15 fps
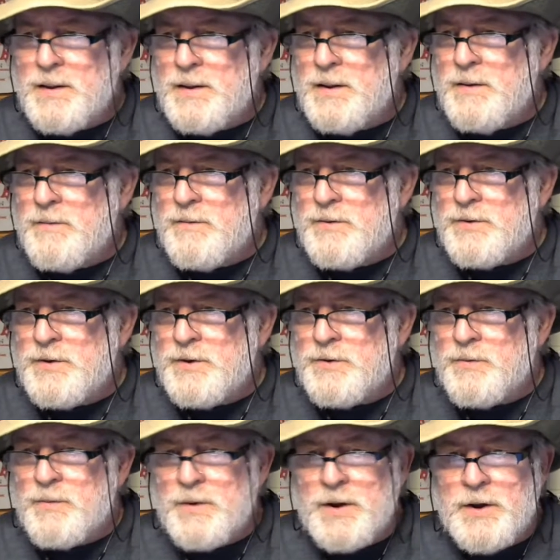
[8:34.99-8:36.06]
there was
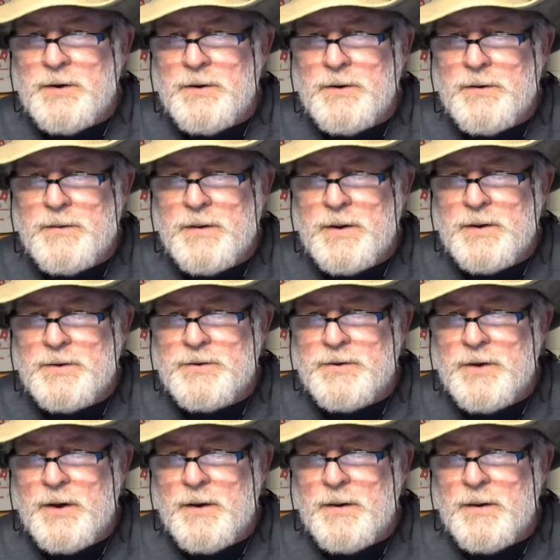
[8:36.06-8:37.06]
this one here as